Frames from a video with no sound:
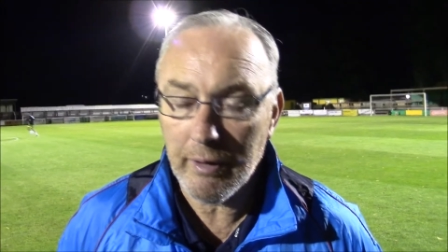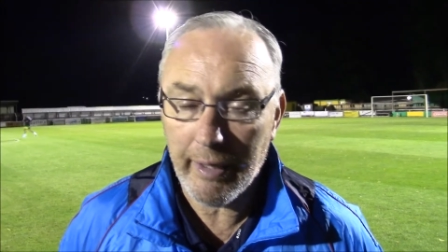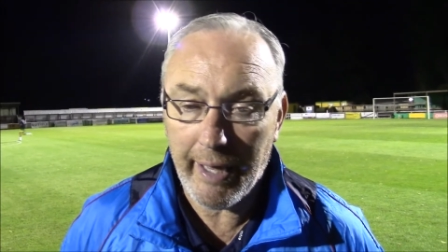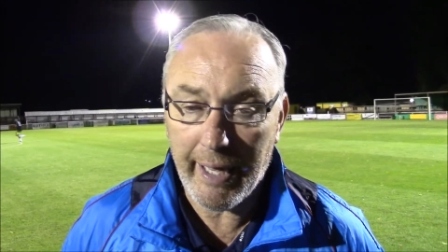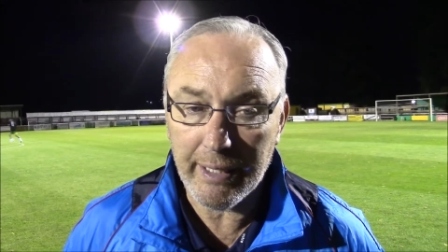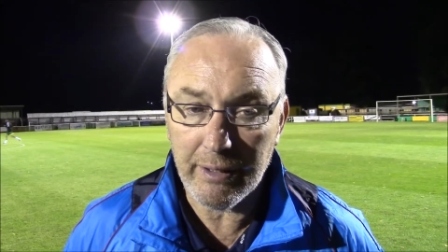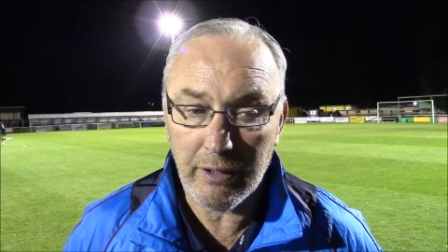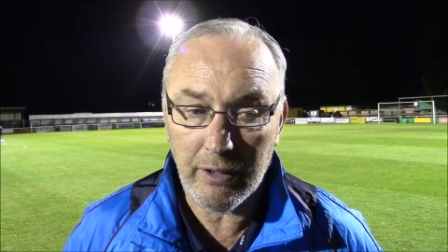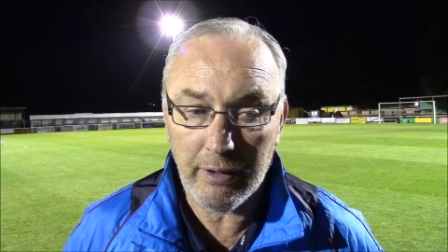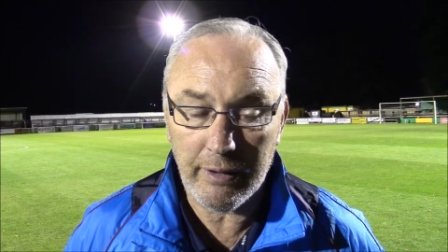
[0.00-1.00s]
and
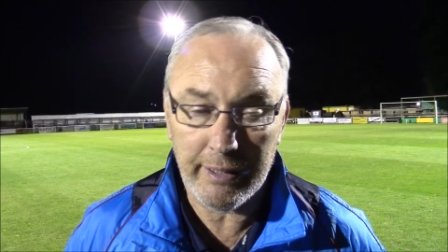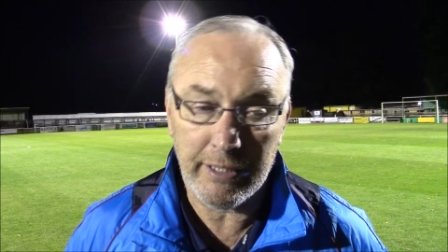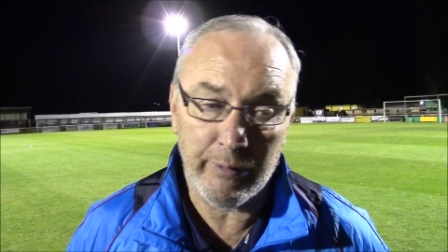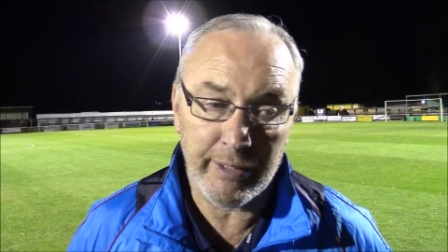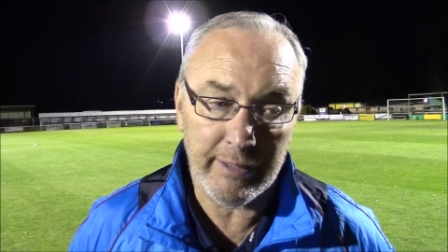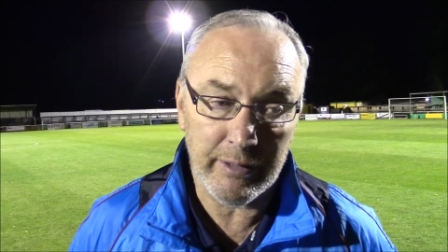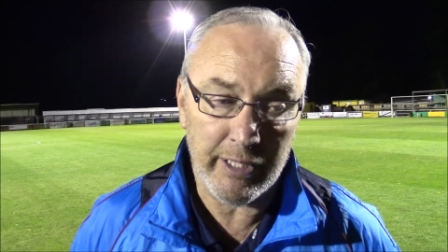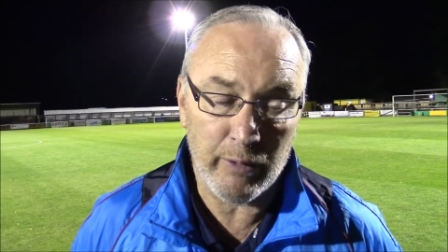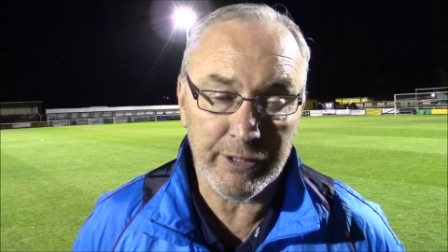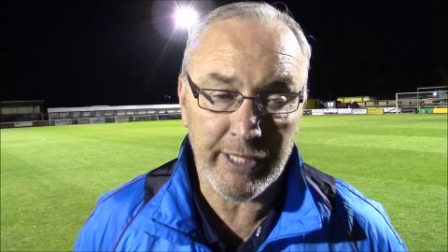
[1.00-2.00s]
he
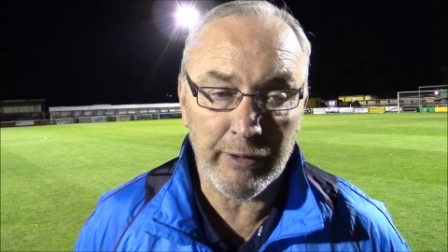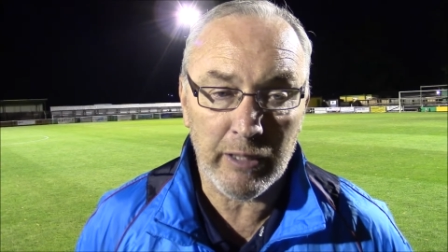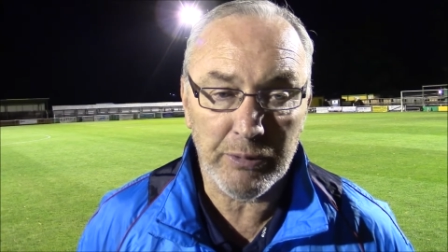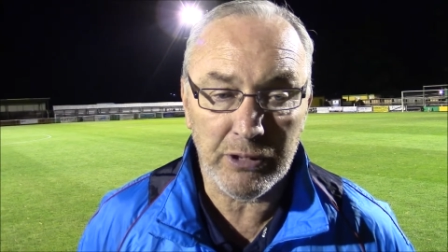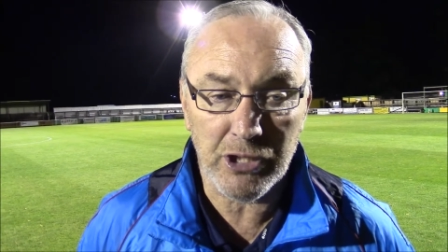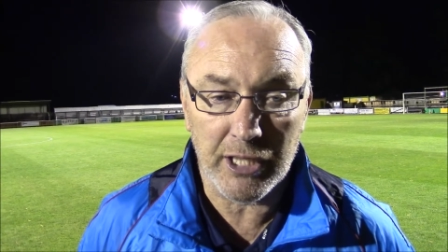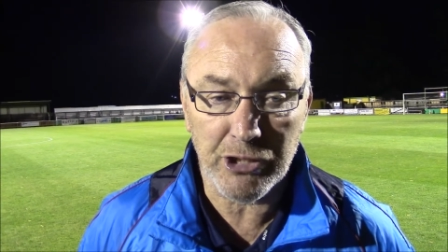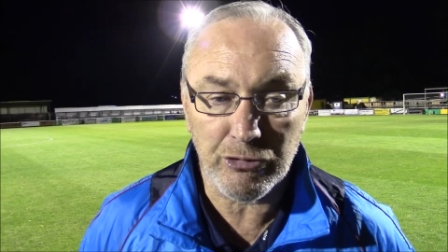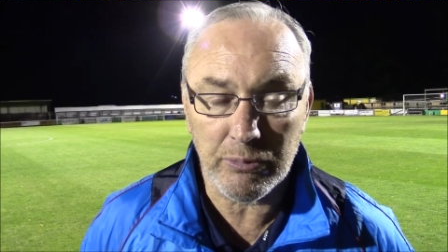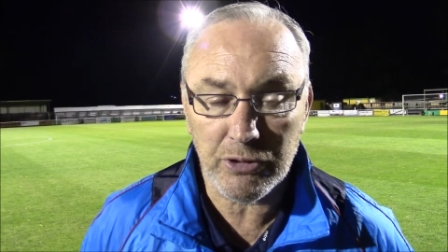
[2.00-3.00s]
held his hand up in the
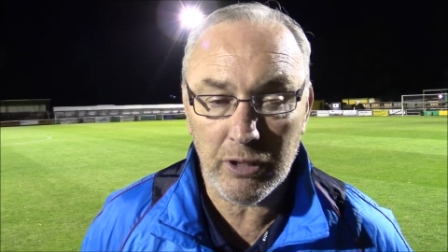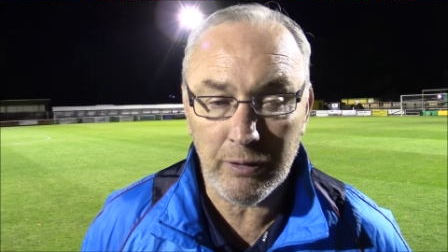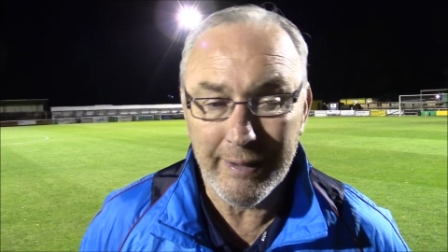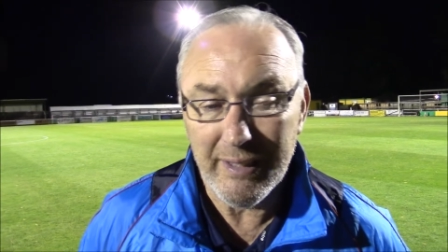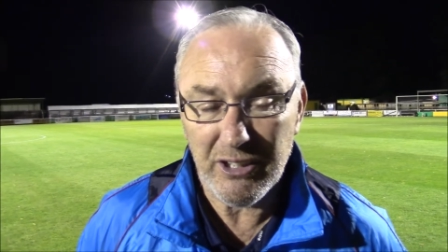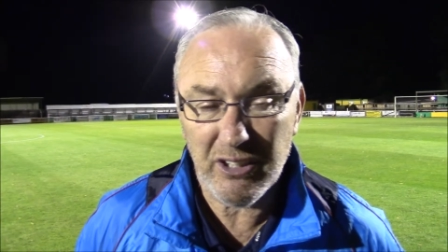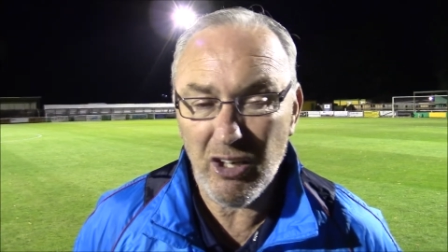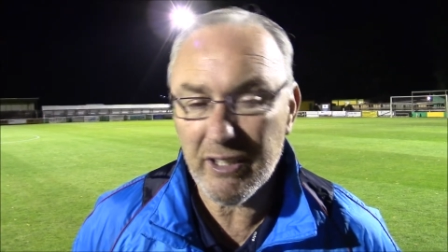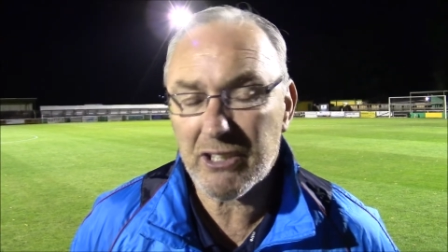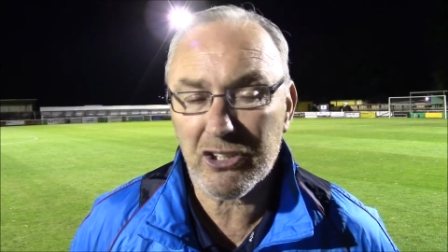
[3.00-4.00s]
changing room, so you
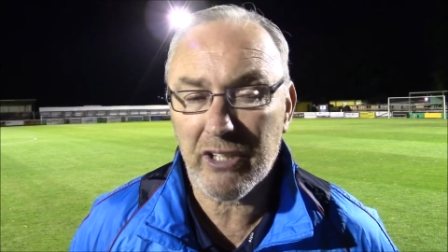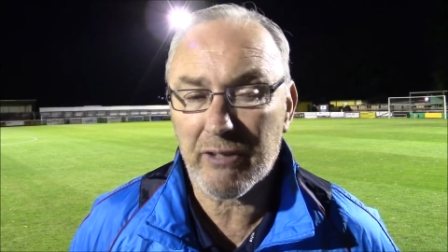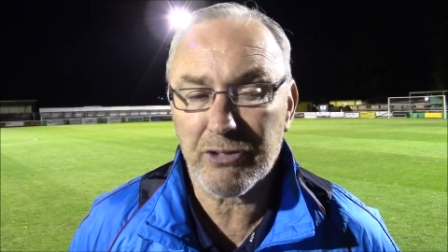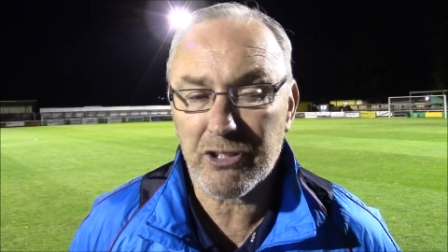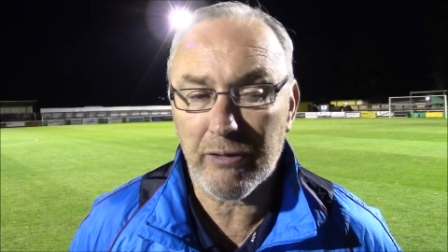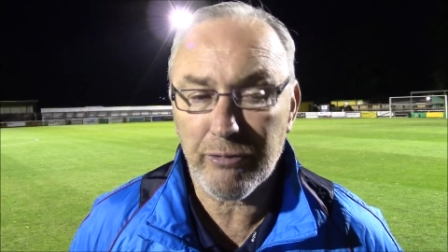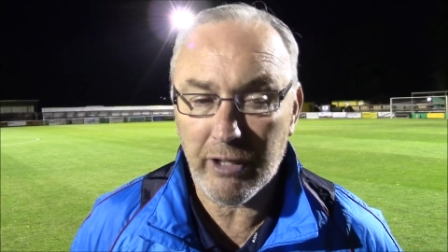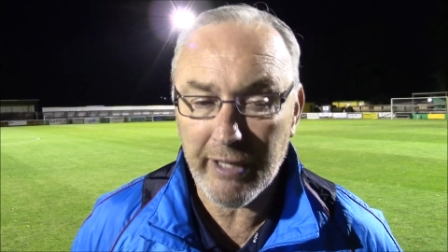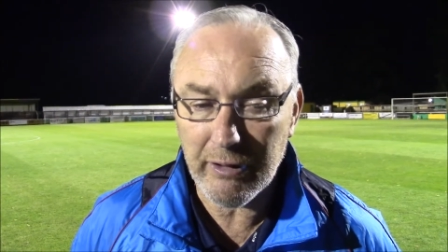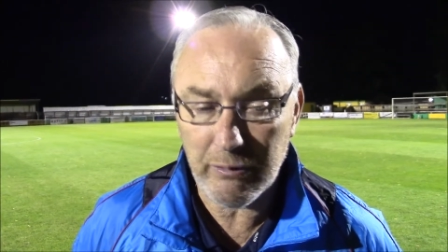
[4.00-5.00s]
can't legislate for stuff like that.